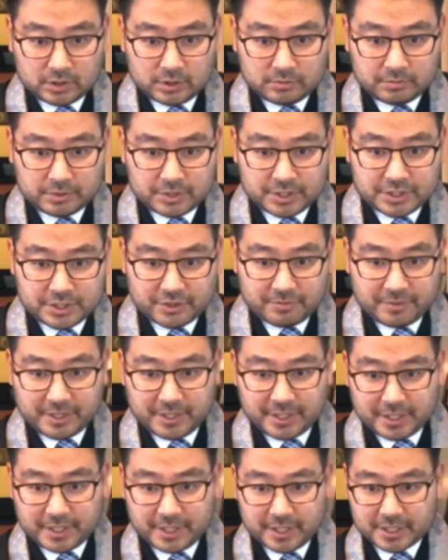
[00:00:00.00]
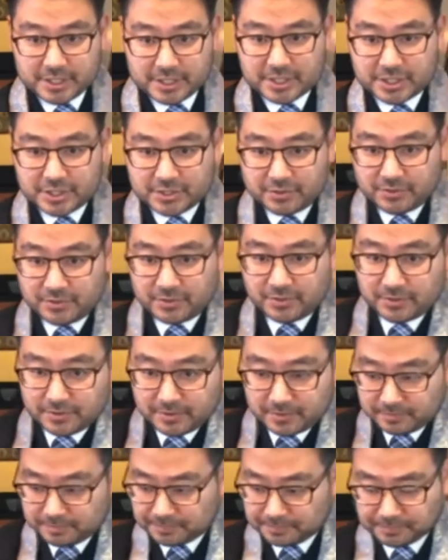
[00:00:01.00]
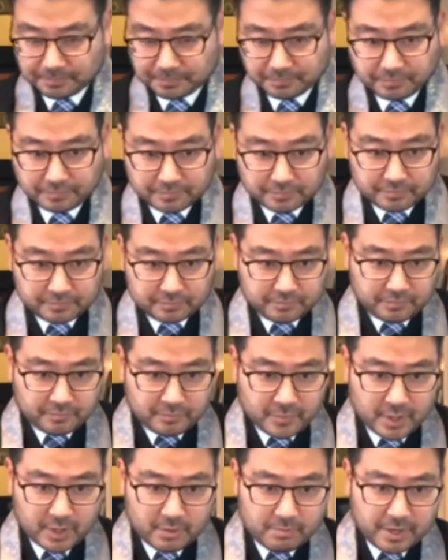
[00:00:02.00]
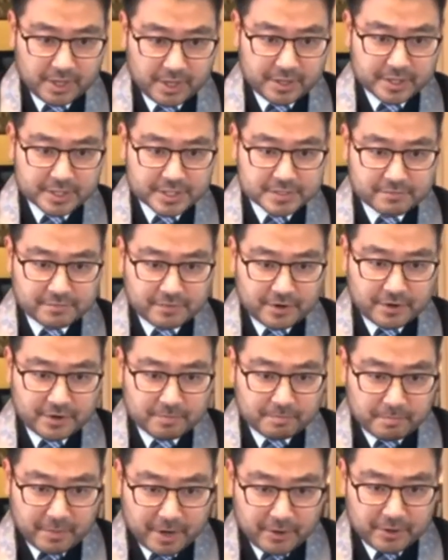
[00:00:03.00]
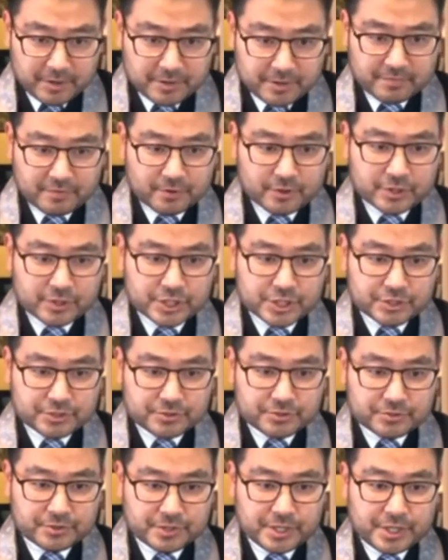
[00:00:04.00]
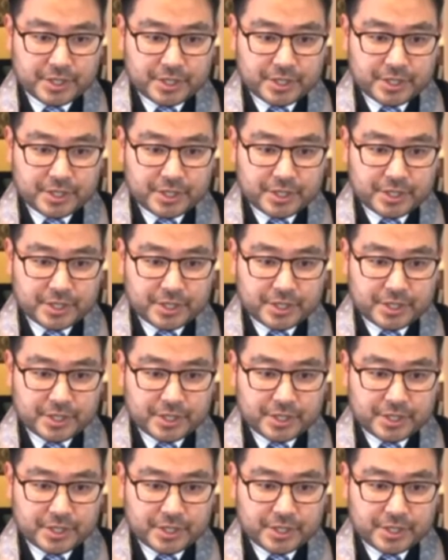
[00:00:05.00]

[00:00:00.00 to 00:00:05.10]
Please join me in Gasho. May this merit virtue